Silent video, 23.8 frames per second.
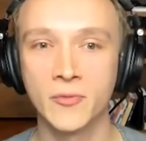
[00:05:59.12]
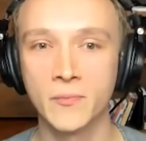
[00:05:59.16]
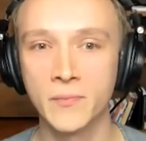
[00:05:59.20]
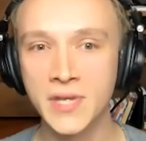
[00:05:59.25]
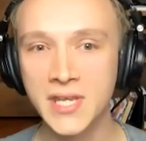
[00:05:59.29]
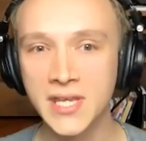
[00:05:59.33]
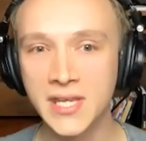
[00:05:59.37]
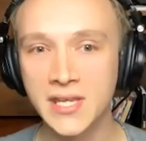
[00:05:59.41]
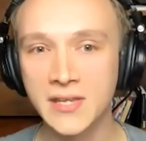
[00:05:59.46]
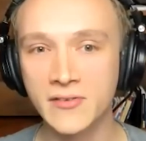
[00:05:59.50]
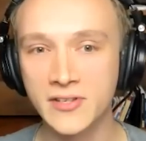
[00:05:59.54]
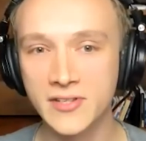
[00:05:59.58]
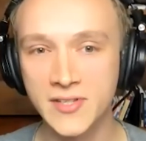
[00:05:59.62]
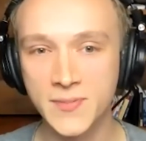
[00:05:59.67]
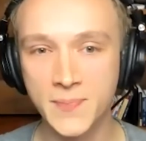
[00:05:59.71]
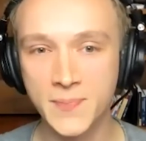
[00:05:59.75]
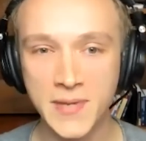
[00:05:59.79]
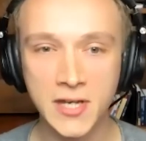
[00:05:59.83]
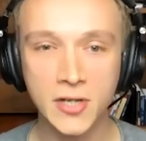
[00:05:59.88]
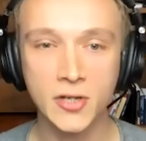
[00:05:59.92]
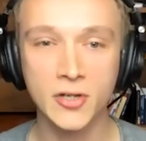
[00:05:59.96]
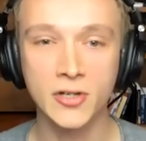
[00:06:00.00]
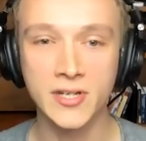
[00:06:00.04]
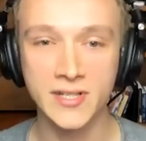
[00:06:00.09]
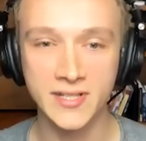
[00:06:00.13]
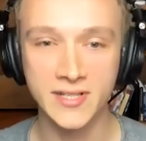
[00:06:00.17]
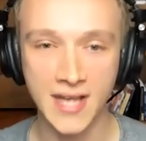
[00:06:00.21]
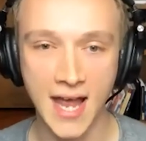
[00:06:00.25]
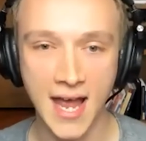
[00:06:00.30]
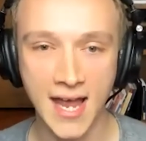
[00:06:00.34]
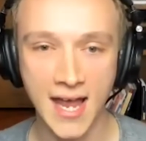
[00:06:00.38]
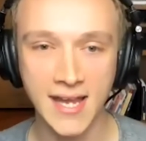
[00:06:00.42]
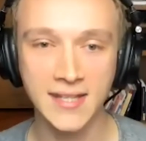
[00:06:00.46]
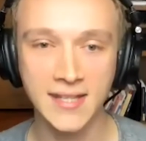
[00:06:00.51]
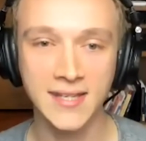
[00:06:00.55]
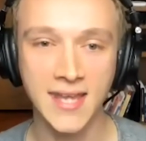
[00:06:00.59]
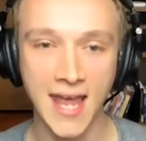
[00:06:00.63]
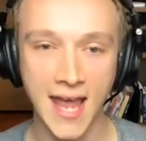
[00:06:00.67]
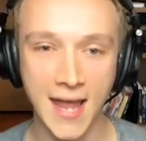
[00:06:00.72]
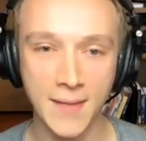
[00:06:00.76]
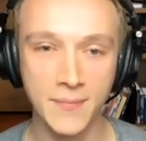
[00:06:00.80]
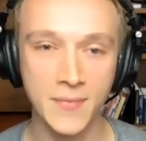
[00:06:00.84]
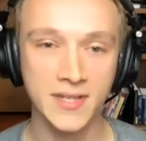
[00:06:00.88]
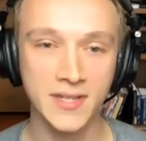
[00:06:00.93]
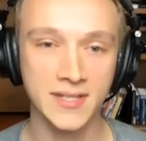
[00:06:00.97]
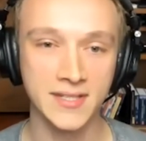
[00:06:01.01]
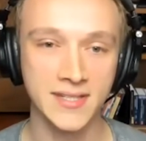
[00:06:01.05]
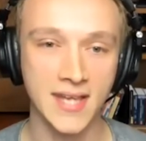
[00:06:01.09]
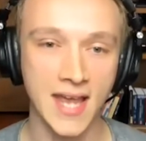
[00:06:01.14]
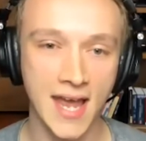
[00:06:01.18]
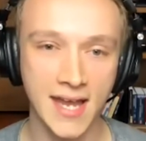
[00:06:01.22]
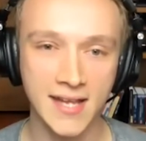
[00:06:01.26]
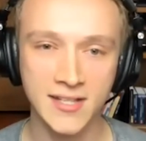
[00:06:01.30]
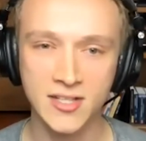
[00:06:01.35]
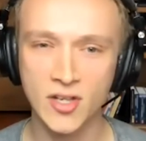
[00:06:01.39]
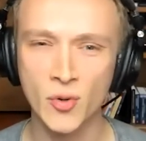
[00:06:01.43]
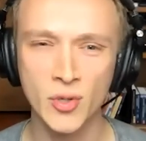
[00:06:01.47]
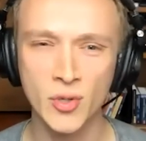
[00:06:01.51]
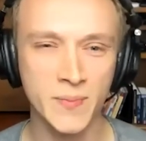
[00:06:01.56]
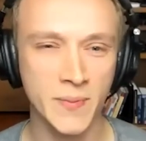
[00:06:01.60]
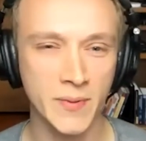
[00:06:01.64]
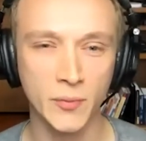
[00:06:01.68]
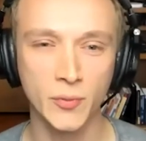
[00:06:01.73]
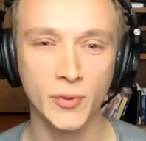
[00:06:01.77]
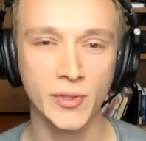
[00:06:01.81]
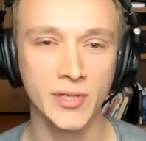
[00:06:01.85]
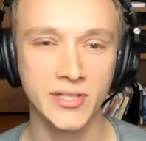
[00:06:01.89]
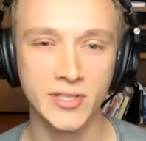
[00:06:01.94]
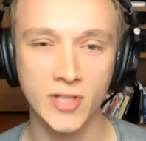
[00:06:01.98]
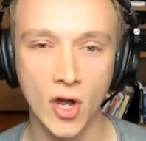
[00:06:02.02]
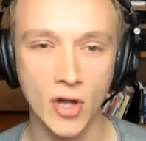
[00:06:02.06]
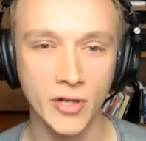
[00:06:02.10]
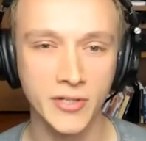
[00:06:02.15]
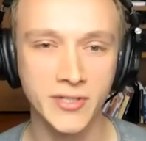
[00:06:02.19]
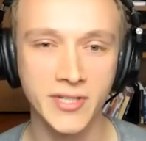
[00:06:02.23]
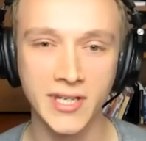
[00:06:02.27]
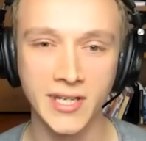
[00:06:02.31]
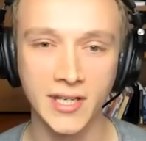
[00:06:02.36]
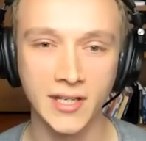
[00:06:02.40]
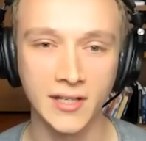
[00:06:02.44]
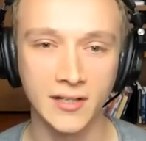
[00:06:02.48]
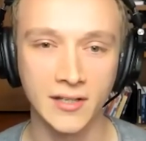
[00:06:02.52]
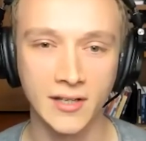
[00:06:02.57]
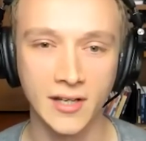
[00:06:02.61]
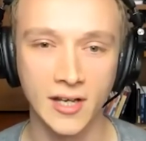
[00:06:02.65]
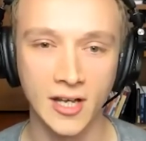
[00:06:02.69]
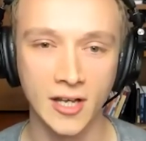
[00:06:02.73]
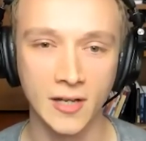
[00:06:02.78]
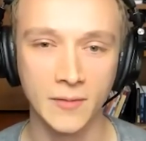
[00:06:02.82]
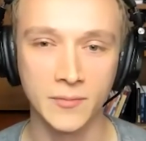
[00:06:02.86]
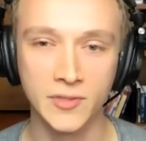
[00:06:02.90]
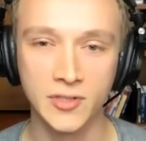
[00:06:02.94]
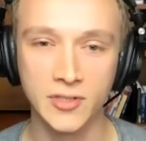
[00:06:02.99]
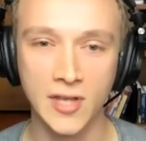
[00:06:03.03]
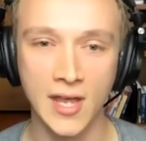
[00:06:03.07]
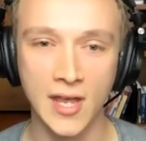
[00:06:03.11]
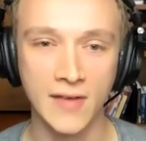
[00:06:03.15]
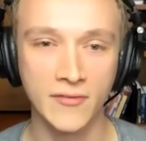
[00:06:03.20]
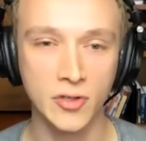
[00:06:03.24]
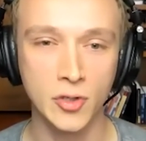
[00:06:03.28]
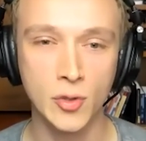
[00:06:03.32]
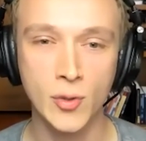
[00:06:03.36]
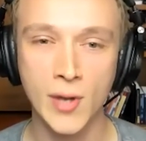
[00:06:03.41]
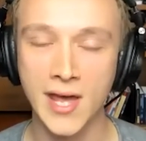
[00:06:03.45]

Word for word: me, speaker design, cabinet design's always been really daunting. Um, have you